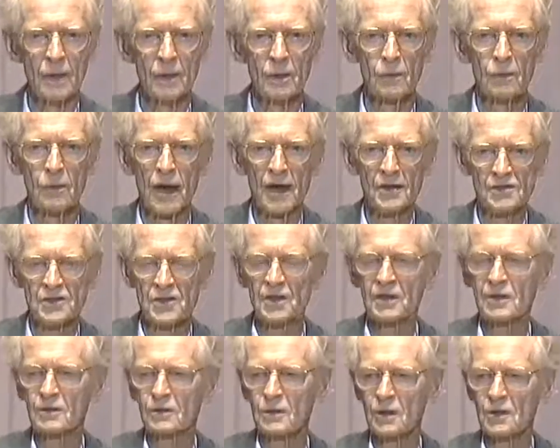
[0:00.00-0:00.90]

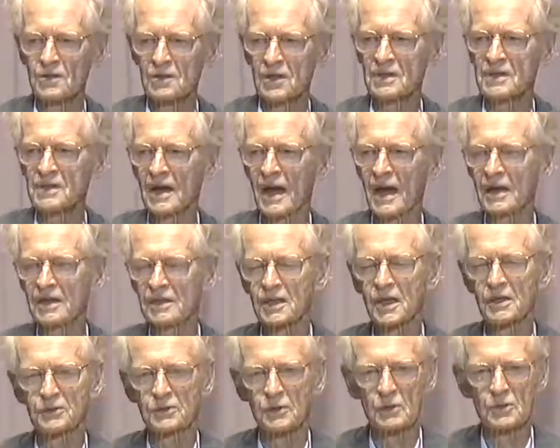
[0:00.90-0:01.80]
Watson, of course,
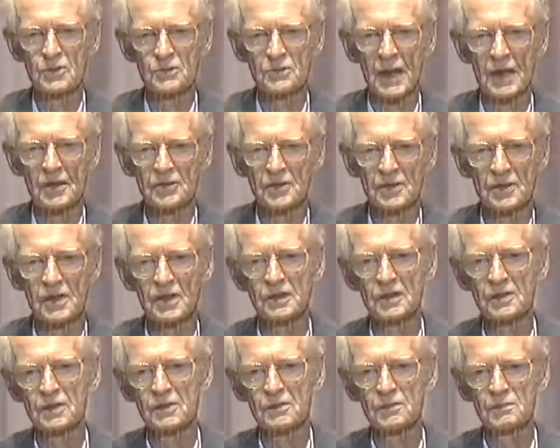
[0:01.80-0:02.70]
attacked introspection in
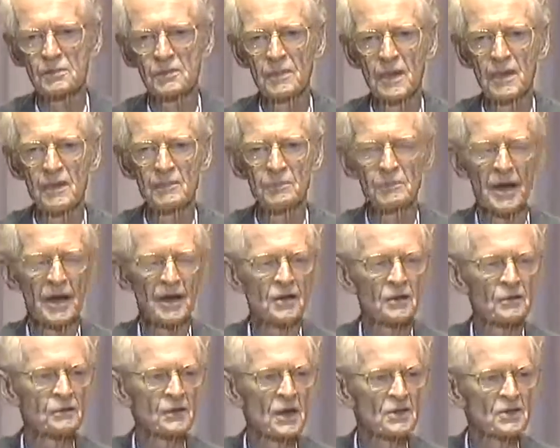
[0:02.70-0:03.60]
his
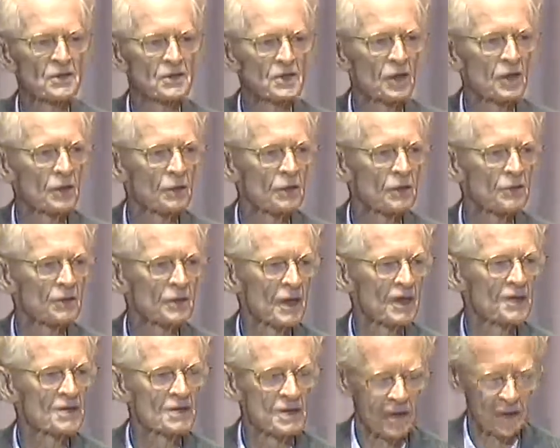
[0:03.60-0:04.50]
manifesto of
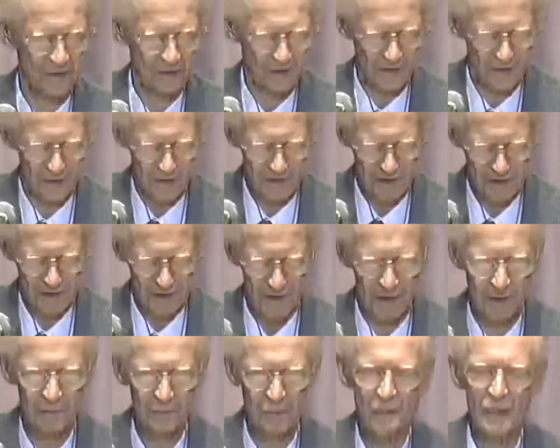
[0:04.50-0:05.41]

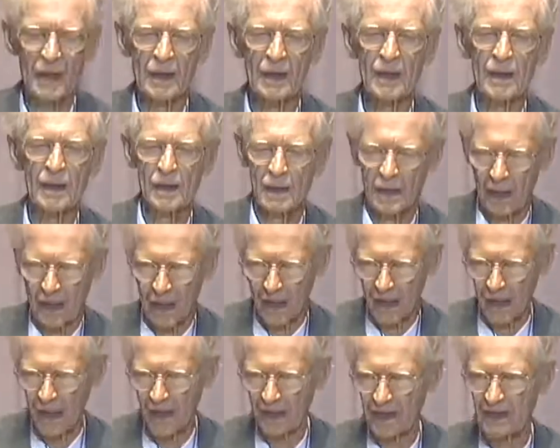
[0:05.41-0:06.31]
1913,
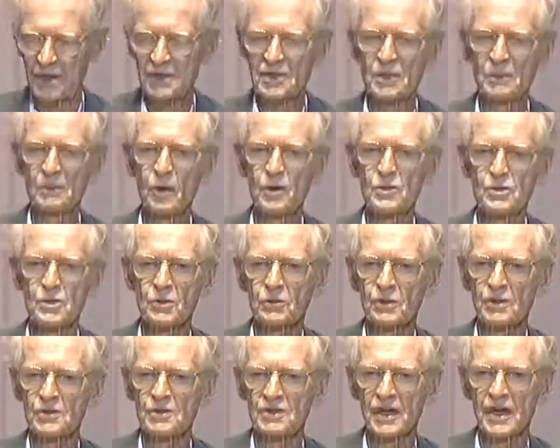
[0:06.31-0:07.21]
and I suppose you
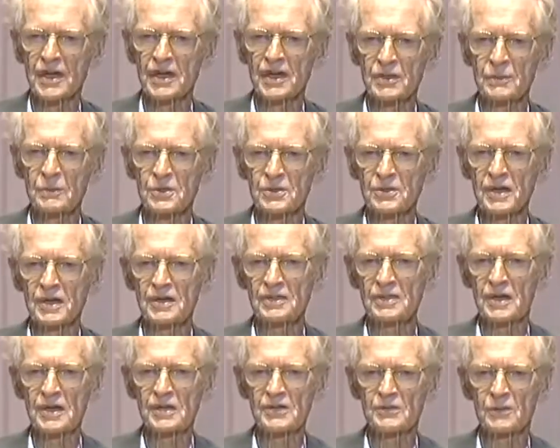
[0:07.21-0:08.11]
could say he was
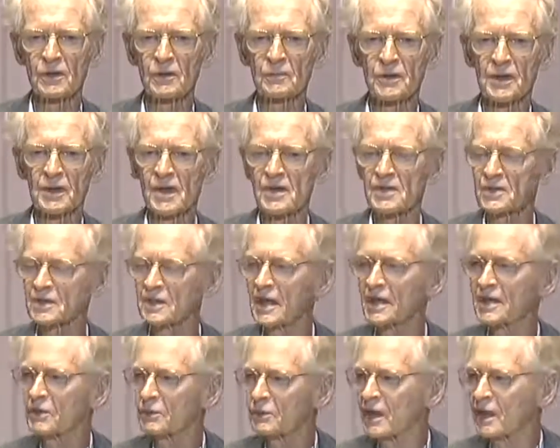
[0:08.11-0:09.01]
successful because,
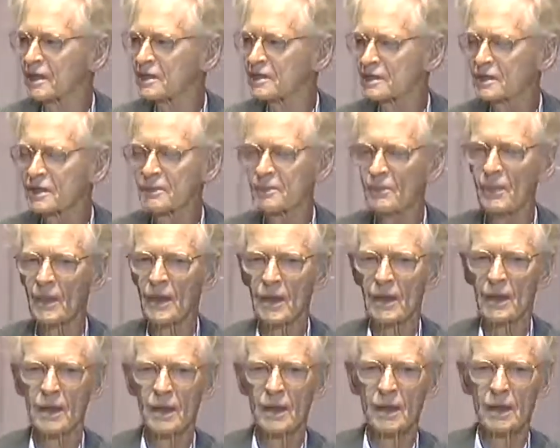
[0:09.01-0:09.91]
at any rate,
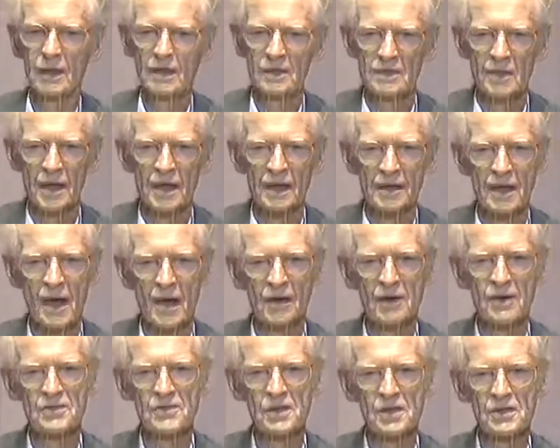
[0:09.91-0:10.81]

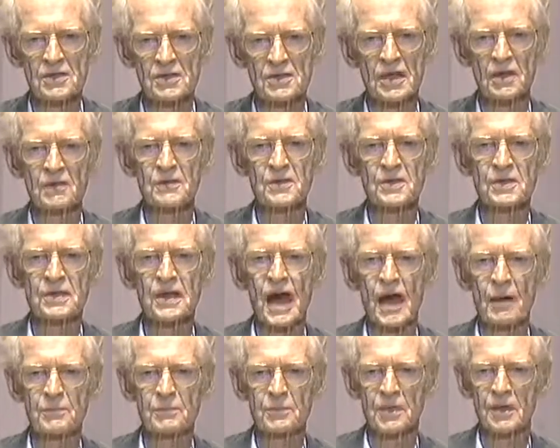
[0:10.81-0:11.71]
psychologists have
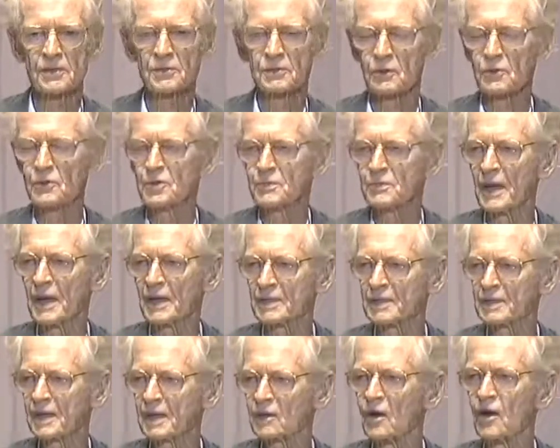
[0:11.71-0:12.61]
stopped
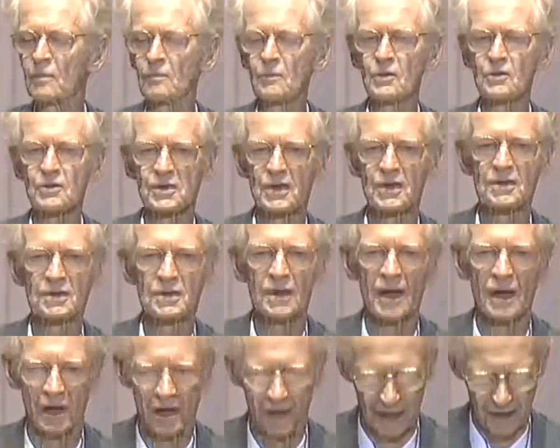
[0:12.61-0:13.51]
introspecting almost
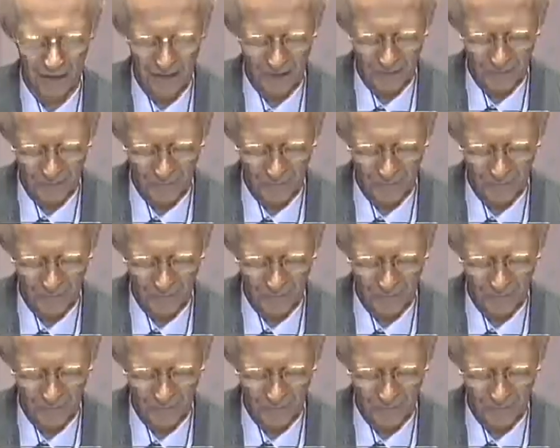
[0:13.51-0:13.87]
entirely.